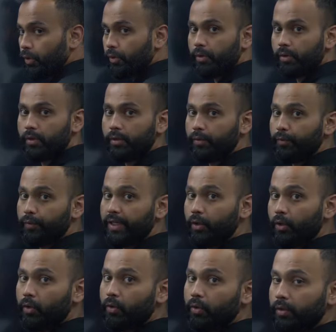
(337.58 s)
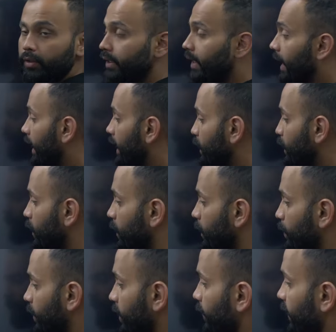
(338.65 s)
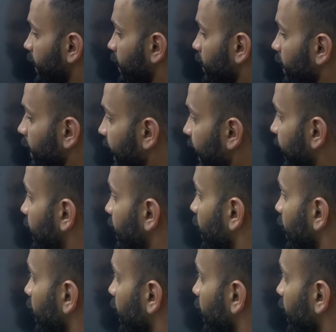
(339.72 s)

now we know the relationship between L,